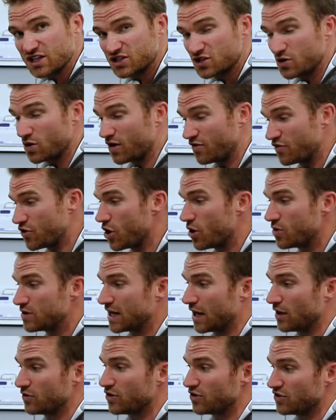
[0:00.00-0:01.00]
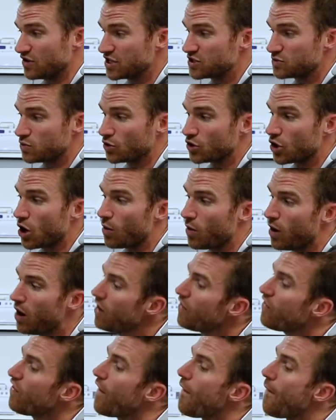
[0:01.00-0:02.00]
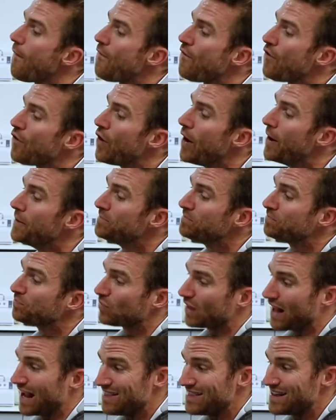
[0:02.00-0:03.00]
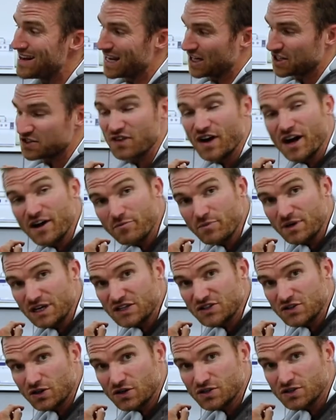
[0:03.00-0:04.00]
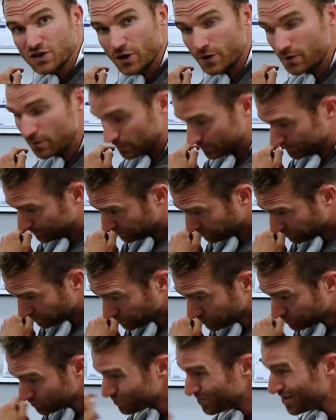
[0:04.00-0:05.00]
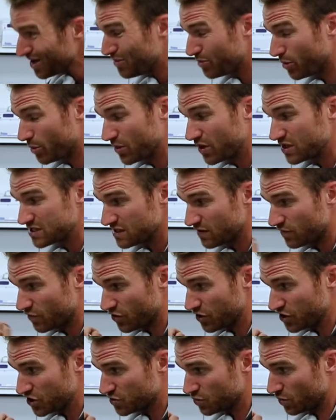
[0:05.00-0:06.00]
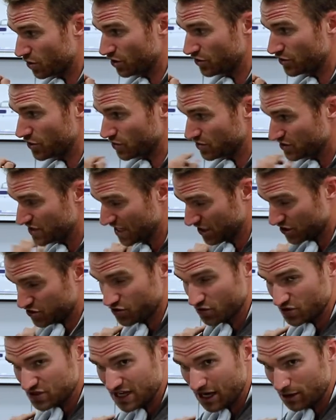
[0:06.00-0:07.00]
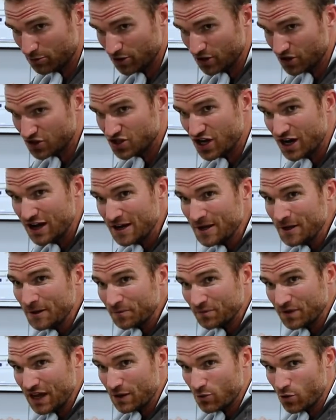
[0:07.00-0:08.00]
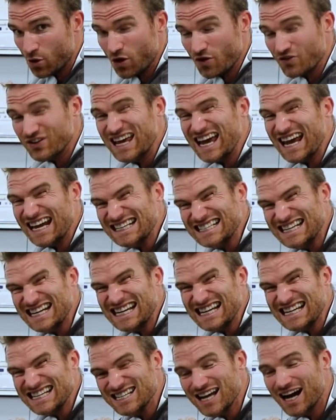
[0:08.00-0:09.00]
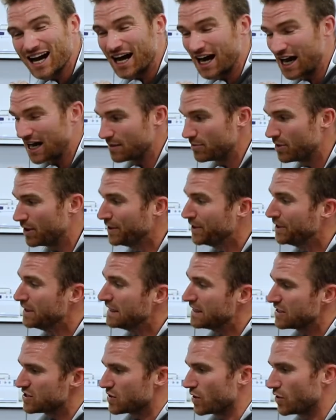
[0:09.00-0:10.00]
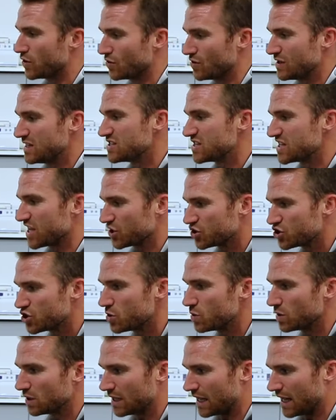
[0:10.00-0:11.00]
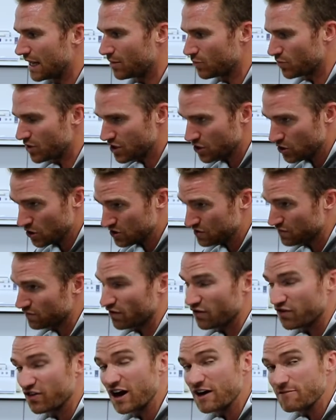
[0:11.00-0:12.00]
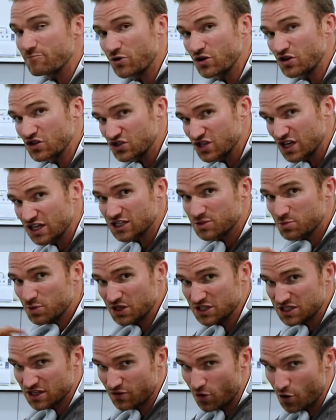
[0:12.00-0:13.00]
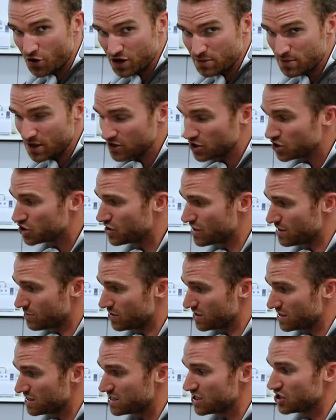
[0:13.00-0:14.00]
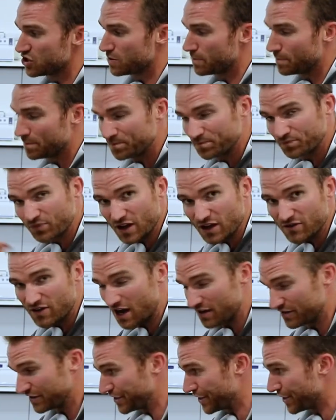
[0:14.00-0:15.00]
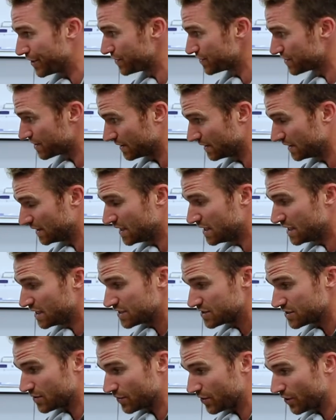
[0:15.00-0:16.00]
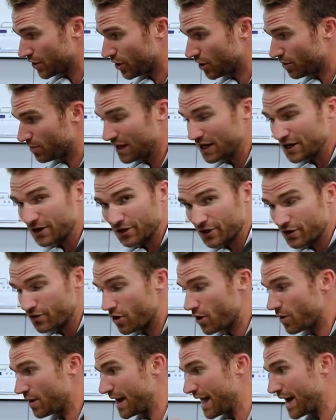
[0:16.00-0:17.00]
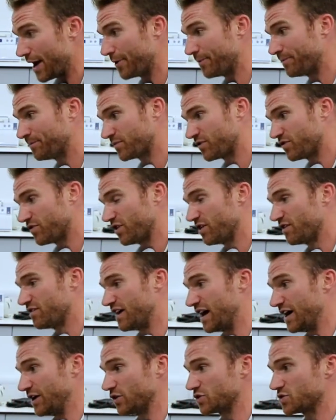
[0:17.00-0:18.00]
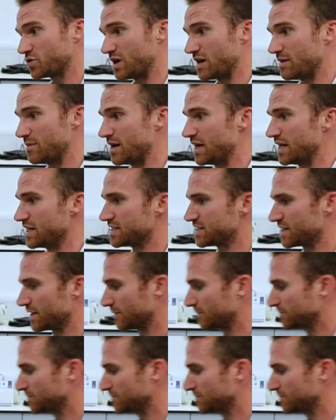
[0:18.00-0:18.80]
so I've no doubt that this will go off in the next 5 minutes or so. But because I've already swallowed those dextrose tablets, they won't have kicked in time, so I don't need to get too alarmed when it goes off at 5.6 because I've already made the treatment decision of having those. So I'm going to hop back on the rower now for the final 20 minutes.